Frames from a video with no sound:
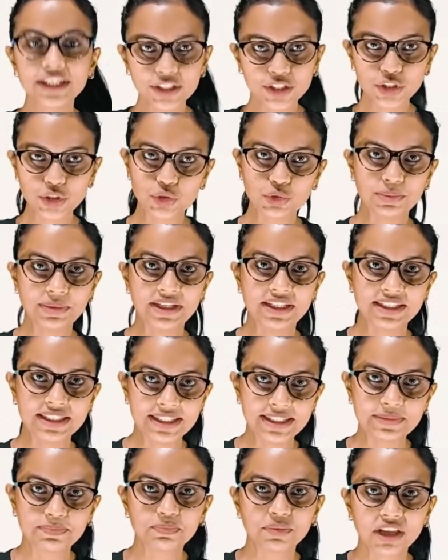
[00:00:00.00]

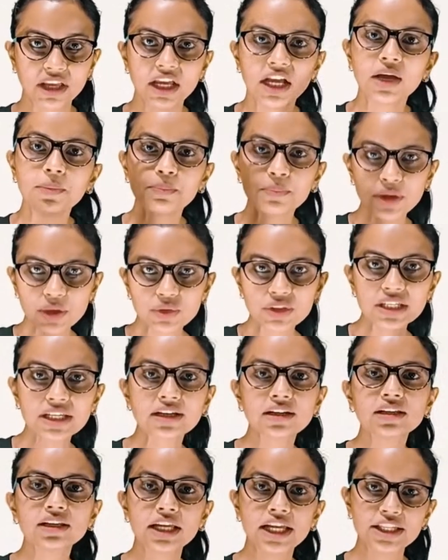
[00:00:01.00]
instruments.
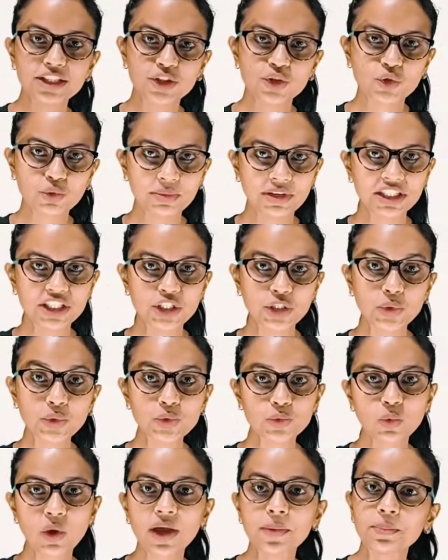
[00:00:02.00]
Musical instruments
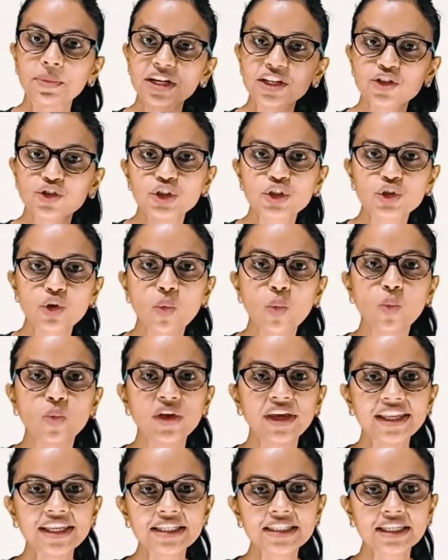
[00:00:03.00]
use vibrations of
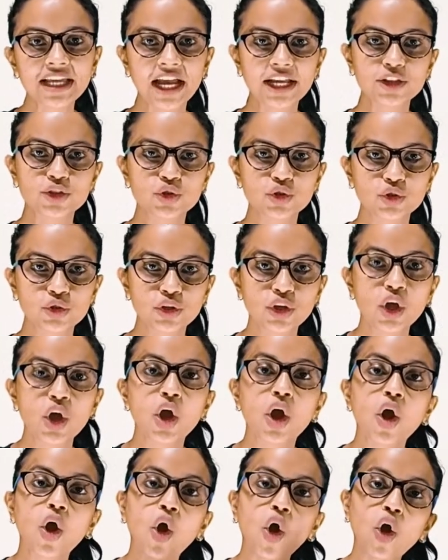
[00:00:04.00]
various kinds
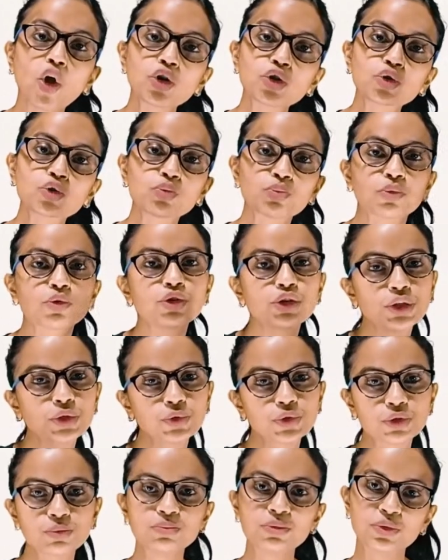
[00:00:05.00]
to
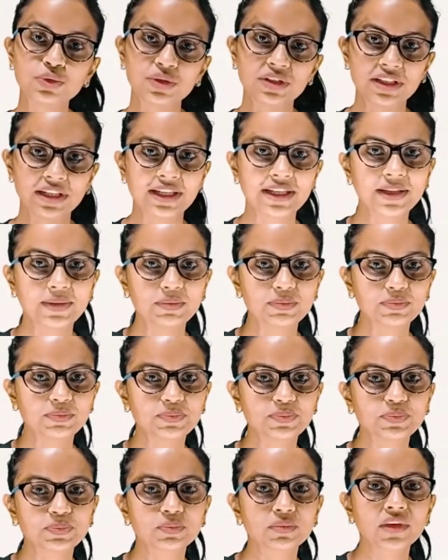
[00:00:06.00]
produce music.
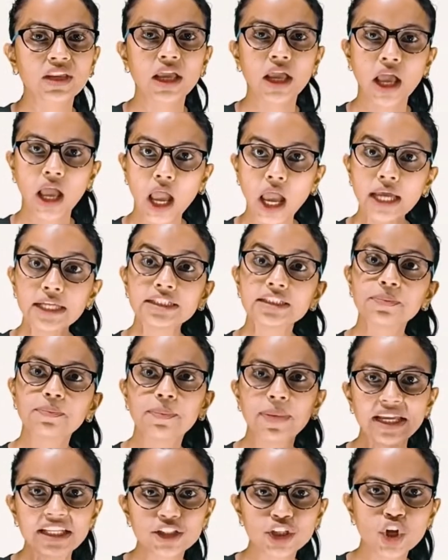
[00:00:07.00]

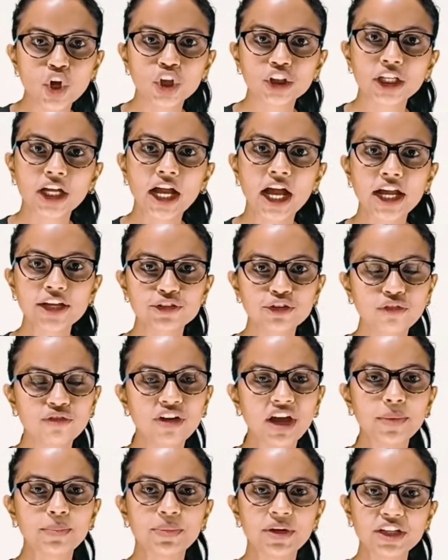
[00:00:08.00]
Depending on the kind of
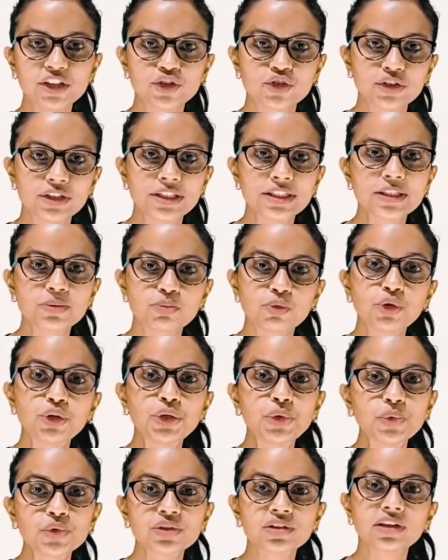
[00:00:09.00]
vibrations
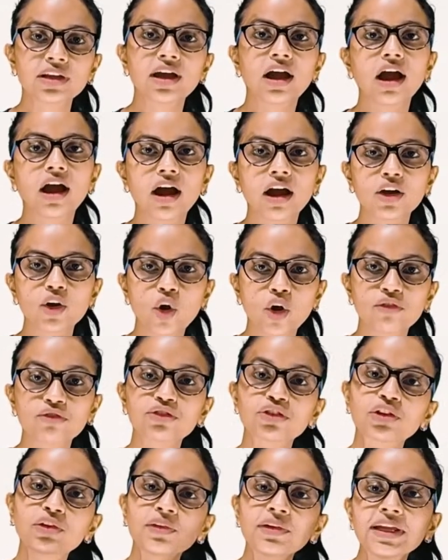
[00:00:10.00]
produced, they are
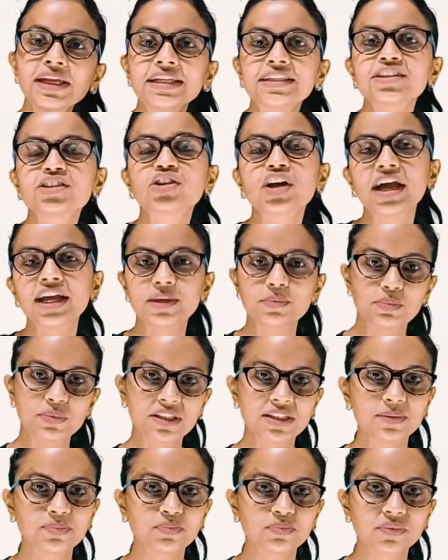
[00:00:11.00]
of three
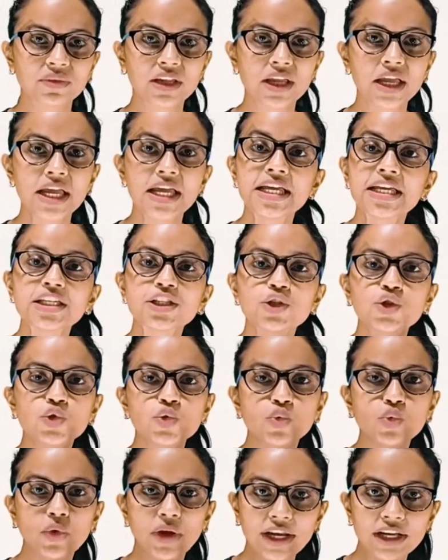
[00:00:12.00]
types:
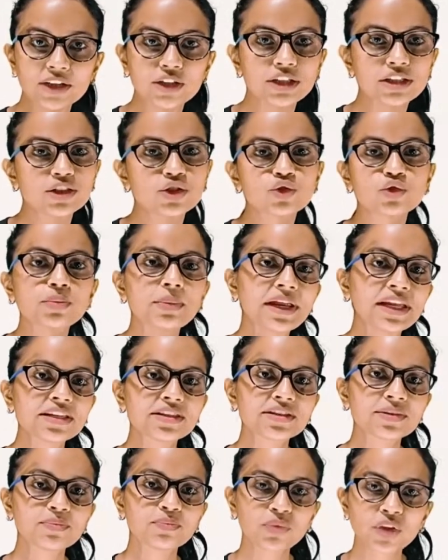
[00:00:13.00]
stringed
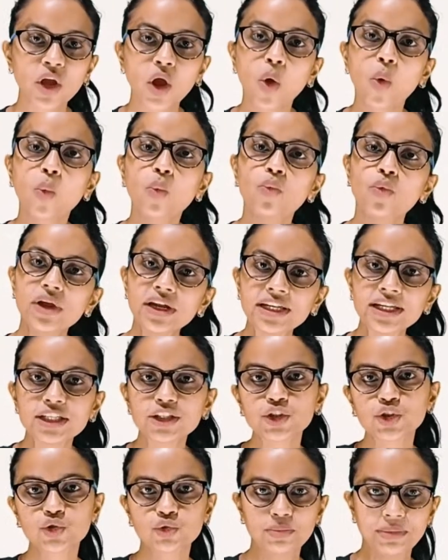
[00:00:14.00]
instrument, wind
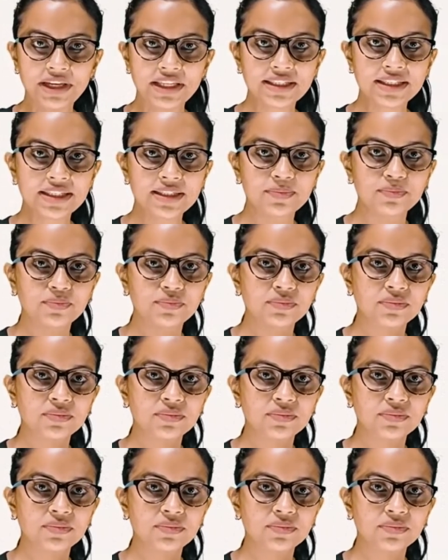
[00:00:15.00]
instruments,